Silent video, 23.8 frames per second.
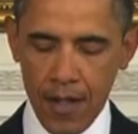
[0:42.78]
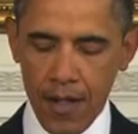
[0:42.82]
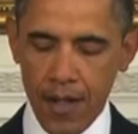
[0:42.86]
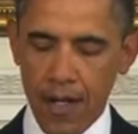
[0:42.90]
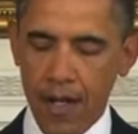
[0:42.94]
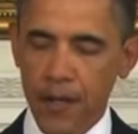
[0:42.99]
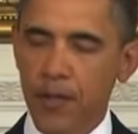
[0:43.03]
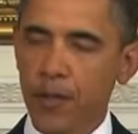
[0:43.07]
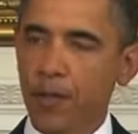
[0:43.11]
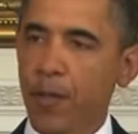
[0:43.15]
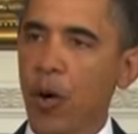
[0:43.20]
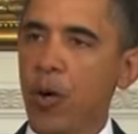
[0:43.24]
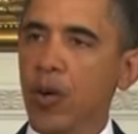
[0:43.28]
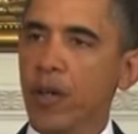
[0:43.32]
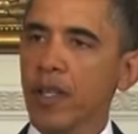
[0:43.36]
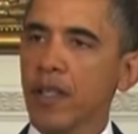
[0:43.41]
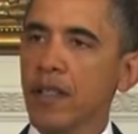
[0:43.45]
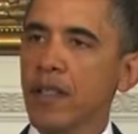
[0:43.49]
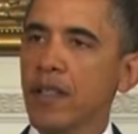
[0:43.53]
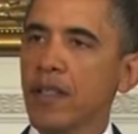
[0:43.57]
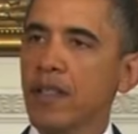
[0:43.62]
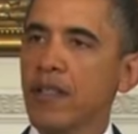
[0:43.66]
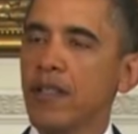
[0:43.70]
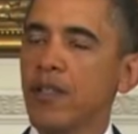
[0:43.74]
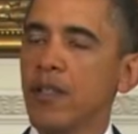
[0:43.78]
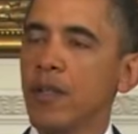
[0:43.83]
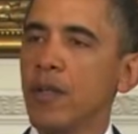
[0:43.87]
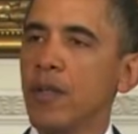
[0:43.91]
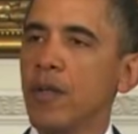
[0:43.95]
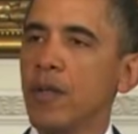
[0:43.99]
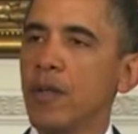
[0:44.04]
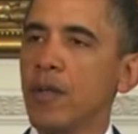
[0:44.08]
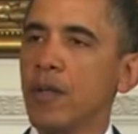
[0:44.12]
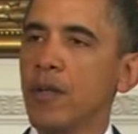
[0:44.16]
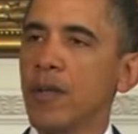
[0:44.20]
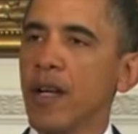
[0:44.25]
I've spoken
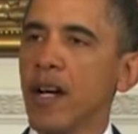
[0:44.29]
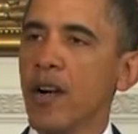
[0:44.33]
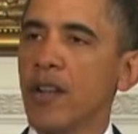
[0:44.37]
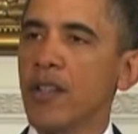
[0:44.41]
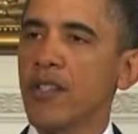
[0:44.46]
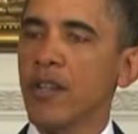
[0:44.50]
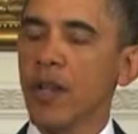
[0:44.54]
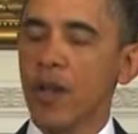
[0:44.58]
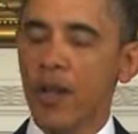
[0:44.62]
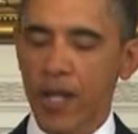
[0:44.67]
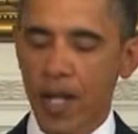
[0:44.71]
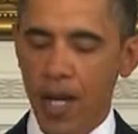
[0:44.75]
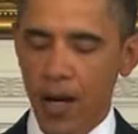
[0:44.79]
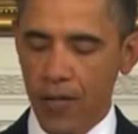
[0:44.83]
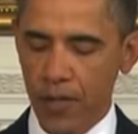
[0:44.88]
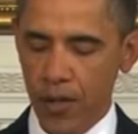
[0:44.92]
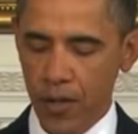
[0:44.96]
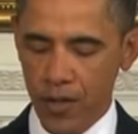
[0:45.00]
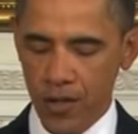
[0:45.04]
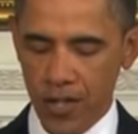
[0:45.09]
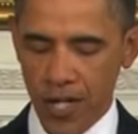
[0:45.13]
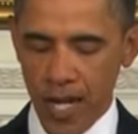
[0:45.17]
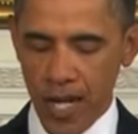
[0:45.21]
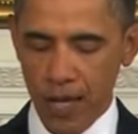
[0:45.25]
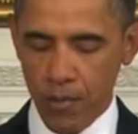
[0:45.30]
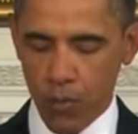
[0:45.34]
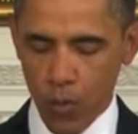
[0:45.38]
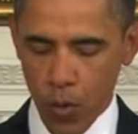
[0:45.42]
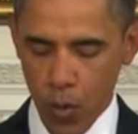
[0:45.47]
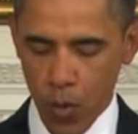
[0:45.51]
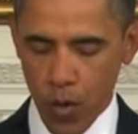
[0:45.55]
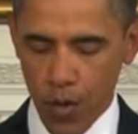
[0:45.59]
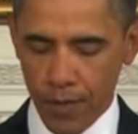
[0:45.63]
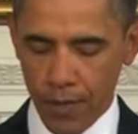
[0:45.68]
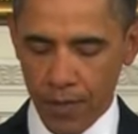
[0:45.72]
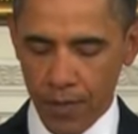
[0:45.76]
to Arizona Governor Jan
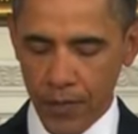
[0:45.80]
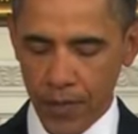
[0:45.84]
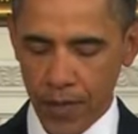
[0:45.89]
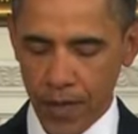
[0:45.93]
Brewer